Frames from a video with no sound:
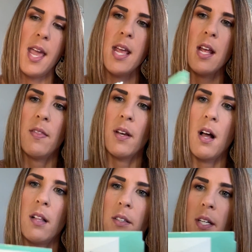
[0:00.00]
8, and the
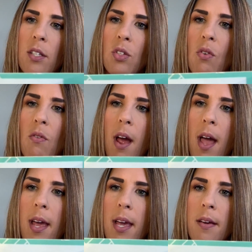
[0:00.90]
color is
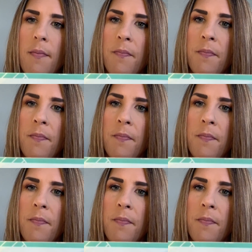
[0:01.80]
gray.